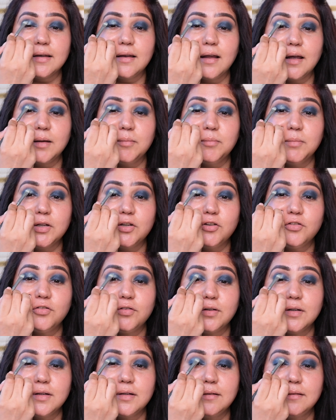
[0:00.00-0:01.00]

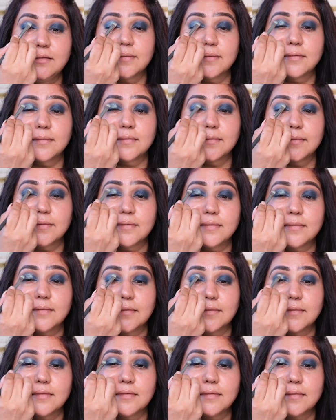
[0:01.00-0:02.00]
dimension.
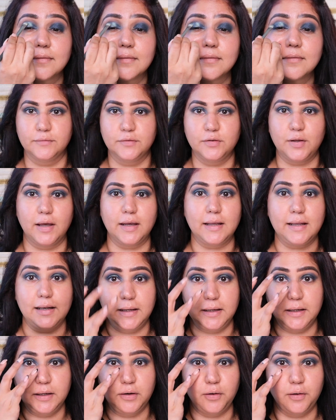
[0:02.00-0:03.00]
So I
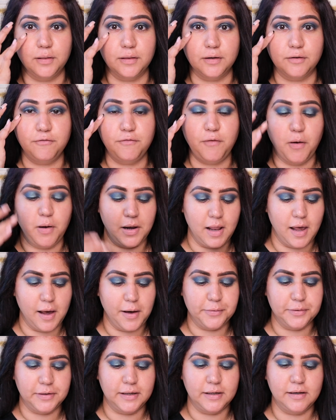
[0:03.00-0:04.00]
cleaned all the
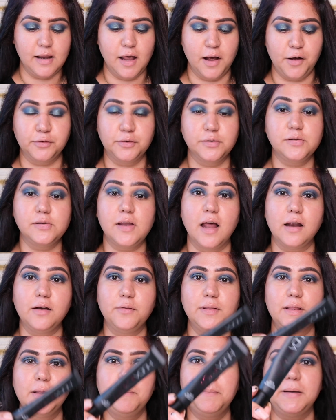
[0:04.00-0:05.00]
fallout, and now to start
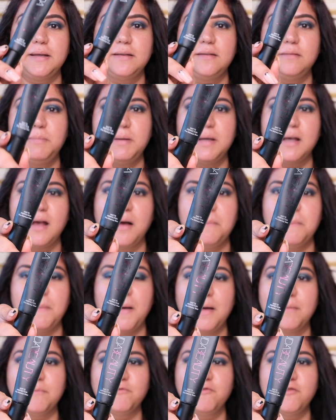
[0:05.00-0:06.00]
with the base makeup,
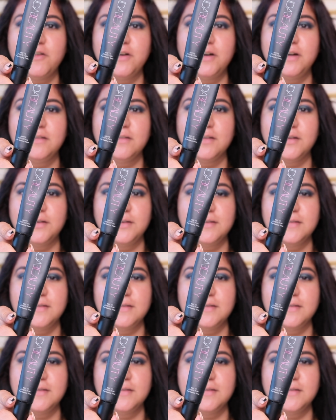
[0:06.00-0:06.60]
I'm first gonna